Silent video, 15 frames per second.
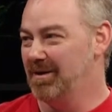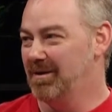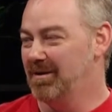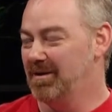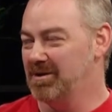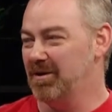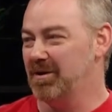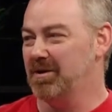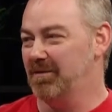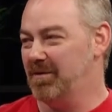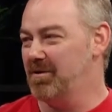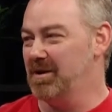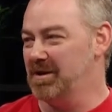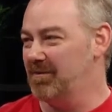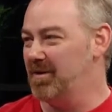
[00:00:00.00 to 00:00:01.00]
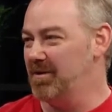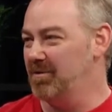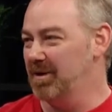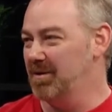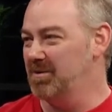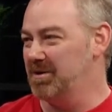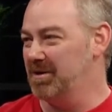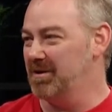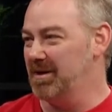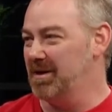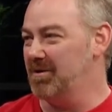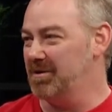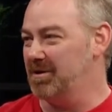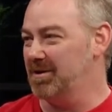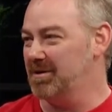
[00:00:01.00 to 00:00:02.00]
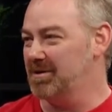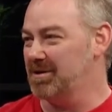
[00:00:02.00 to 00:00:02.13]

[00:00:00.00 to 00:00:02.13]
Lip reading: it's like it's very limiting nowadays.